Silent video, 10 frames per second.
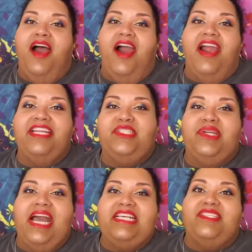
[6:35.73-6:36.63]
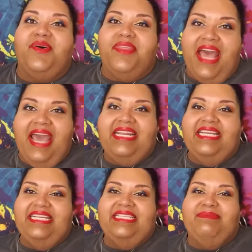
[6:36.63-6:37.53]
All right, you guys, so that
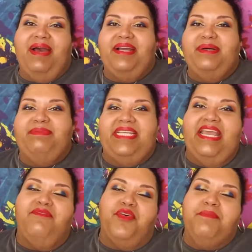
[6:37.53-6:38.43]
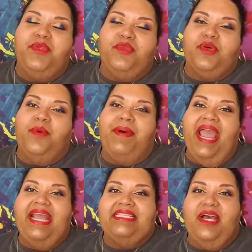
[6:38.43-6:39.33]
is my update for Musical
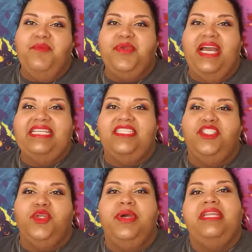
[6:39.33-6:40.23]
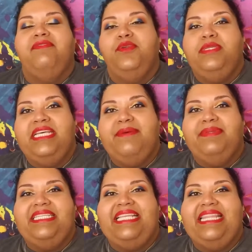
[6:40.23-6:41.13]
Pans. I hope you guys enjoyed. If you did,
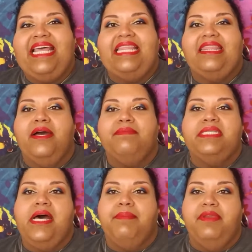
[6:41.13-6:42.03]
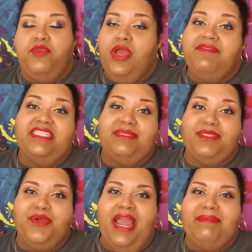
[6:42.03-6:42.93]
please hit that thumbs up. If you haven't
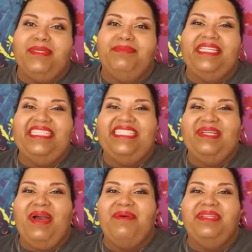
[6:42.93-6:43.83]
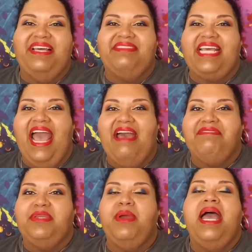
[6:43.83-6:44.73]
subscribed, please do. I would love to have
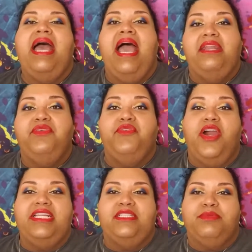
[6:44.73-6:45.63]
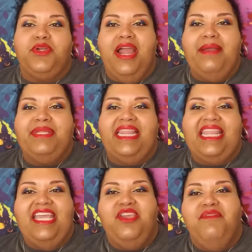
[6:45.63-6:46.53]
you. And if you've already subscribed,
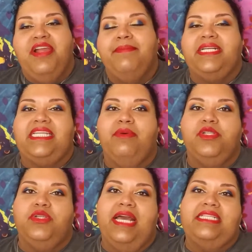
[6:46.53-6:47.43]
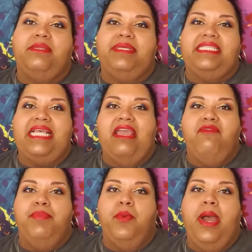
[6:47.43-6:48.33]
thank you very much. I want you guys to be safe,
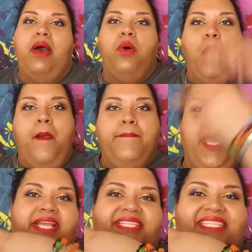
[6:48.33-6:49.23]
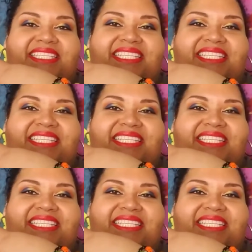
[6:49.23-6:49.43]
be well. Peace.